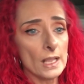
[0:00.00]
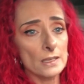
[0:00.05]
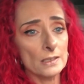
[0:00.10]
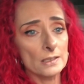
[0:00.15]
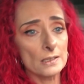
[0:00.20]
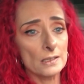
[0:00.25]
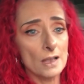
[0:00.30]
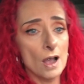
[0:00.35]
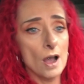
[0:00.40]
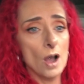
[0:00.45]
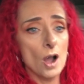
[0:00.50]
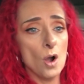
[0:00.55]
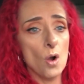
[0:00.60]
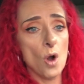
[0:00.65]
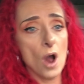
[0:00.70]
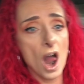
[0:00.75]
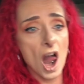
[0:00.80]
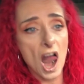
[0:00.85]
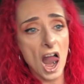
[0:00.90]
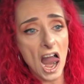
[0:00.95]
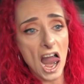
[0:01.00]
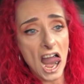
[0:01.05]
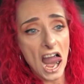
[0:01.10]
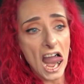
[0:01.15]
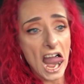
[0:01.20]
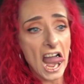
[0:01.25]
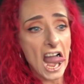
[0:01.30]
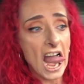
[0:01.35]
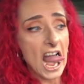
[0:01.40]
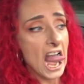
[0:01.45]
So,
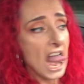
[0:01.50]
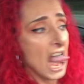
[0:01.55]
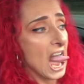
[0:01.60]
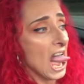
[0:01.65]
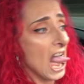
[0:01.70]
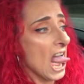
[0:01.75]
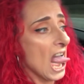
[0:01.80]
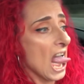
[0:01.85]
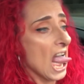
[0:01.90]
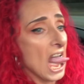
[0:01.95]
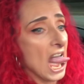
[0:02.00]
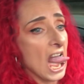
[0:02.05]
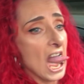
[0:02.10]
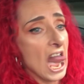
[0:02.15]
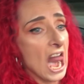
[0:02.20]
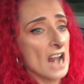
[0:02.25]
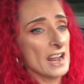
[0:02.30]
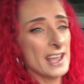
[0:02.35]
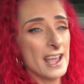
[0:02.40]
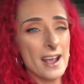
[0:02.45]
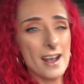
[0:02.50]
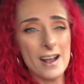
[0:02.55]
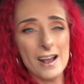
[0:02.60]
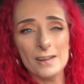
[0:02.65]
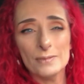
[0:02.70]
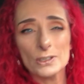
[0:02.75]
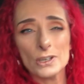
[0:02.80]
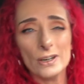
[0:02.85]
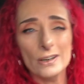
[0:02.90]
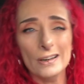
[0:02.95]
uh, yeah,
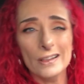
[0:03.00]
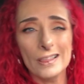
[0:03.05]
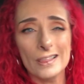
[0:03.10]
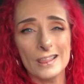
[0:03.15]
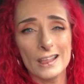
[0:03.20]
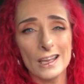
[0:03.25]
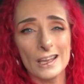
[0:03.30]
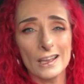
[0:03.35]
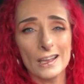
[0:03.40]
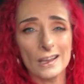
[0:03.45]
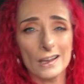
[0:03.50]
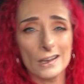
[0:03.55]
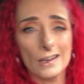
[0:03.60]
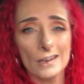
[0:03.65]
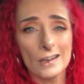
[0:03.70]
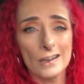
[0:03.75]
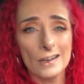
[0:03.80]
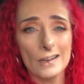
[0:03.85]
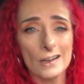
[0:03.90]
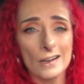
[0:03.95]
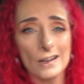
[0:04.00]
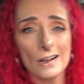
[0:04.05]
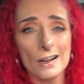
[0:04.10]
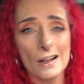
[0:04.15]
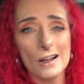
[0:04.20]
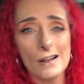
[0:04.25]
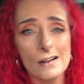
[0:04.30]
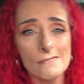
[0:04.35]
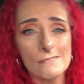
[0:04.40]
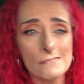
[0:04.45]
I'm trying to think.
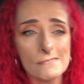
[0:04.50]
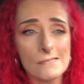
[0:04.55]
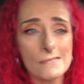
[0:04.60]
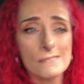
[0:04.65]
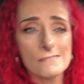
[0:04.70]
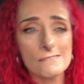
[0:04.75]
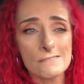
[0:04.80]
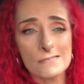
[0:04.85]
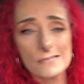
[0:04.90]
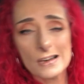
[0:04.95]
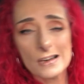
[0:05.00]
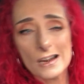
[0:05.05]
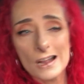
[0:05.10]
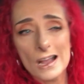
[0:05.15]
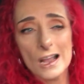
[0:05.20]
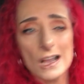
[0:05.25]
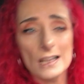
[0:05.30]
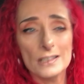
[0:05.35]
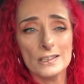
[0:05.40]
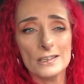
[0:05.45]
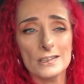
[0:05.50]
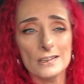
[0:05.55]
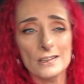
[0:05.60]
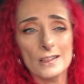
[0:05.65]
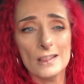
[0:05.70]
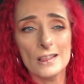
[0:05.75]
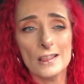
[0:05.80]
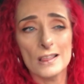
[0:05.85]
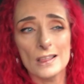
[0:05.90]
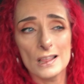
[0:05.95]
I'm trying to
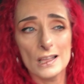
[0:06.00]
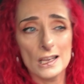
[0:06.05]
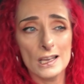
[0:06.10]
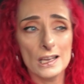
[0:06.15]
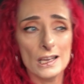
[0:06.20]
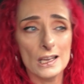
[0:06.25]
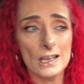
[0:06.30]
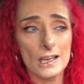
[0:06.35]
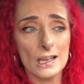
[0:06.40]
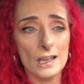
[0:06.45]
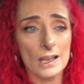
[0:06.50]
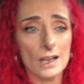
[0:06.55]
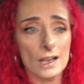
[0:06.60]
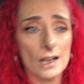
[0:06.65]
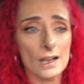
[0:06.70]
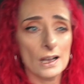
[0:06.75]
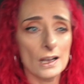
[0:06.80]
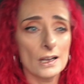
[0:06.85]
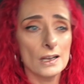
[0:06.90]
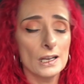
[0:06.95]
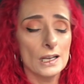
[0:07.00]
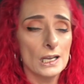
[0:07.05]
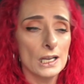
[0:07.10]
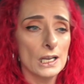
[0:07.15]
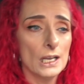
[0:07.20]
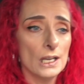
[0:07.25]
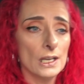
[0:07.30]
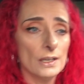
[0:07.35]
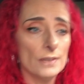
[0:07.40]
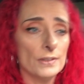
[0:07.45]
think.
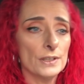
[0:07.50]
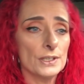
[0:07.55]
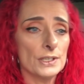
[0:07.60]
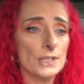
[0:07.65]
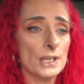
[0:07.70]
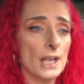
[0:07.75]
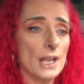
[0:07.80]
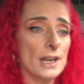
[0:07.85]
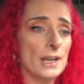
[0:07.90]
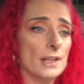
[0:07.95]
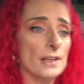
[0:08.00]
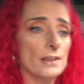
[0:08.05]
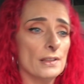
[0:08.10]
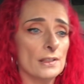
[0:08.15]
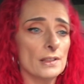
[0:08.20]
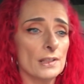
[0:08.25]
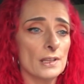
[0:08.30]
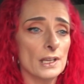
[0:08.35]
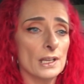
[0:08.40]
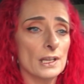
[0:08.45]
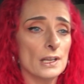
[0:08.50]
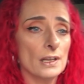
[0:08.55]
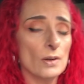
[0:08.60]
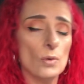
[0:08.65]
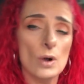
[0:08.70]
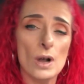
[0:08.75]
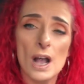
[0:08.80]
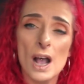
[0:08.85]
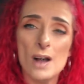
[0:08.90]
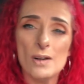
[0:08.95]
If there's anything.
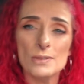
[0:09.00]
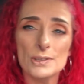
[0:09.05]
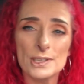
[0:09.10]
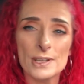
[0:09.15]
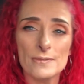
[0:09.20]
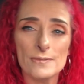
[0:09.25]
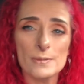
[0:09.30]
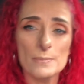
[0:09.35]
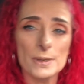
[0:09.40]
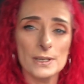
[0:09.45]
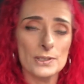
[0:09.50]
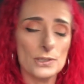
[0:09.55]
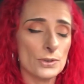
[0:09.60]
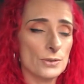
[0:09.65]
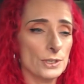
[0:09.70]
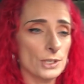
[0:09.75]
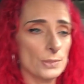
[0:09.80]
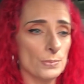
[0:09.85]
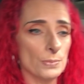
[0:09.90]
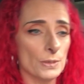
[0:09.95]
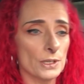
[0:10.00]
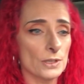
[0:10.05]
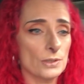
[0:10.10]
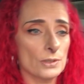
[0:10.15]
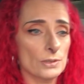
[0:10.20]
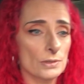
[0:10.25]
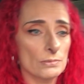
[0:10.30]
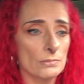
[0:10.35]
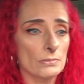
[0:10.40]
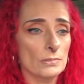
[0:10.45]
Well, how was everybody's
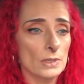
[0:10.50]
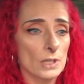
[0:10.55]
Christmas?